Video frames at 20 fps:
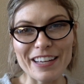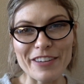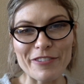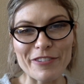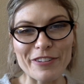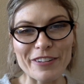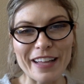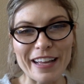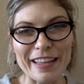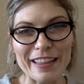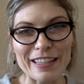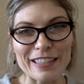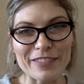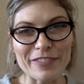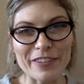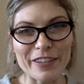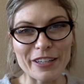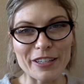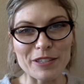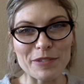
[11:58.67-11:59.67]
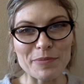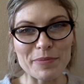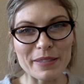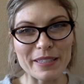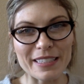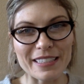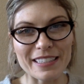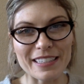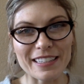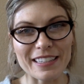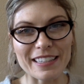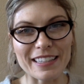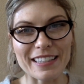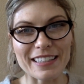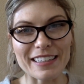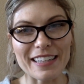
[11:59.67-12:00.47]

If you like this video, please click